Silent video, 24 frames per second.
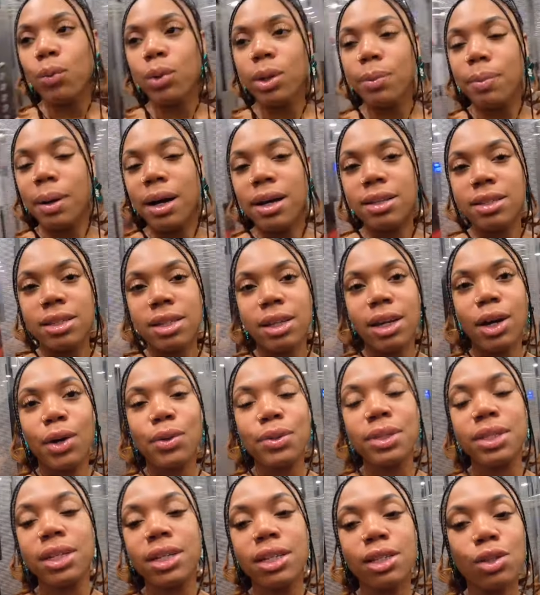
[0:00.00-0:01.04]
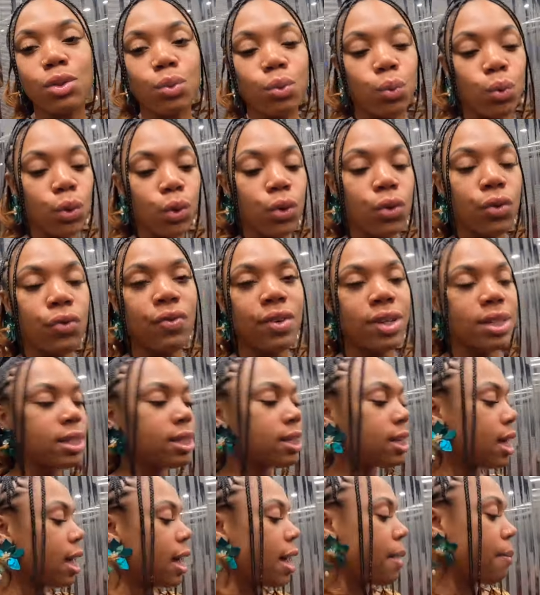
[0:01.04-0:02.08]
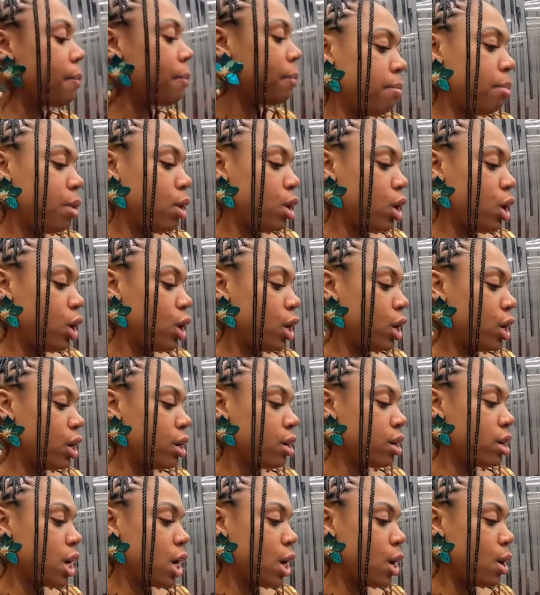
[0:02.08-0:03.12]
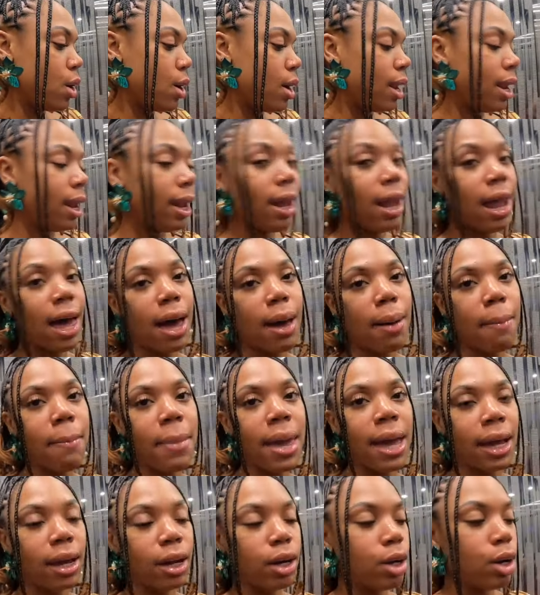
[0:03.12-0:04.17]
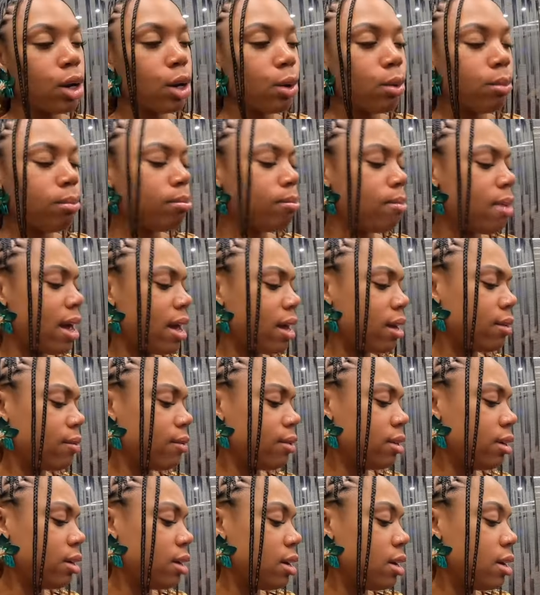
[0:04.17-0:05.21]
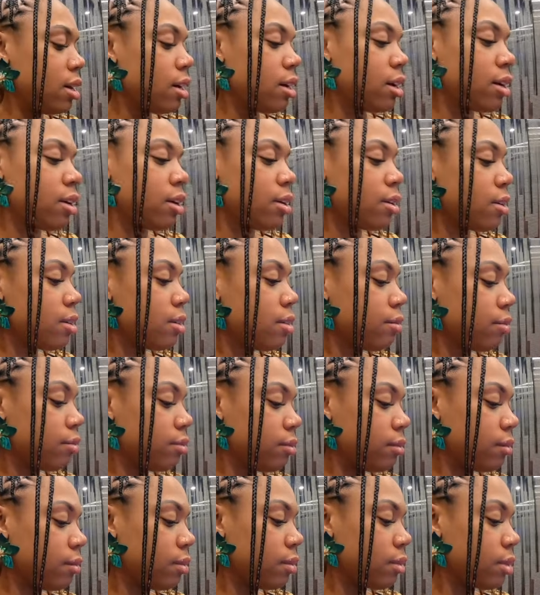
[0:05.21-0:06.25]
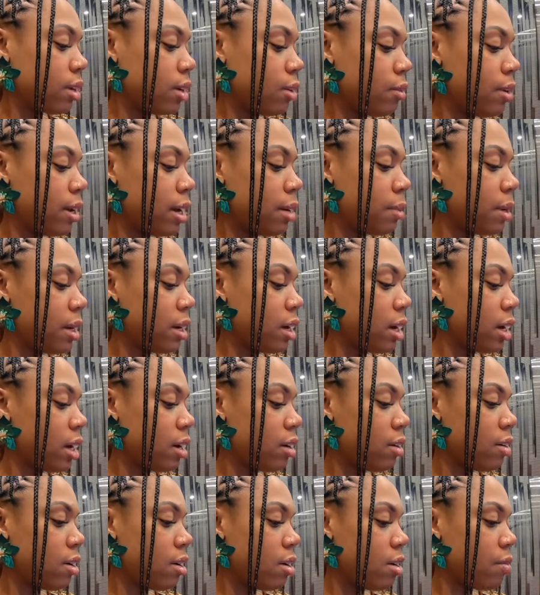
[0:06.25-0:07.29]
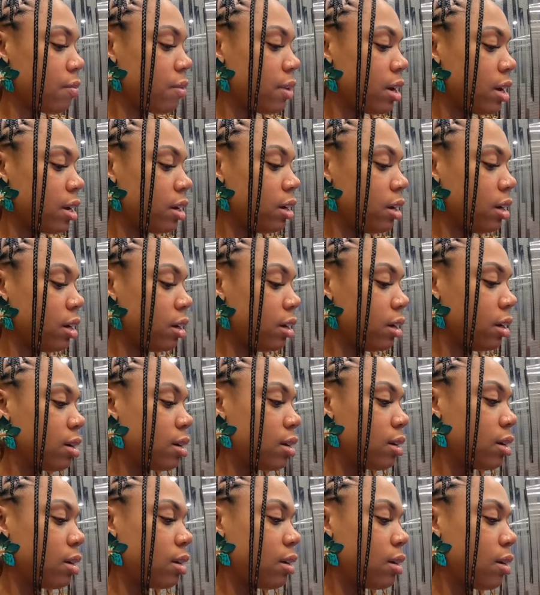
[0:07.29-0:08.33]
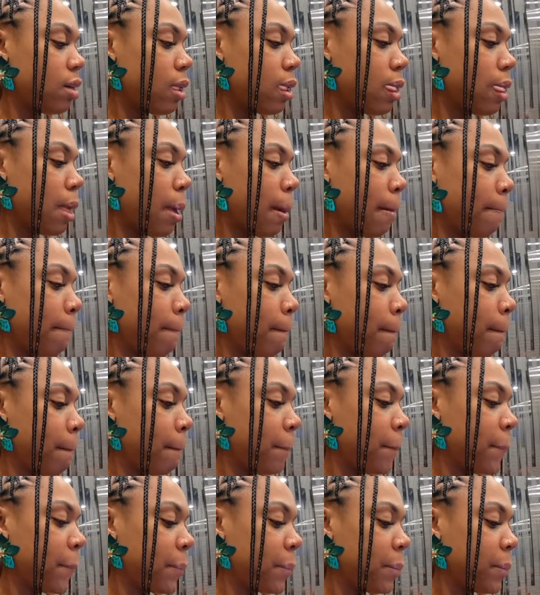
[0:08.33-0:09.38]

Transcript: We about to go to this rooftop bar called La Magno Mac Magnolia? No, down here, here already. A lot faster. wait, please,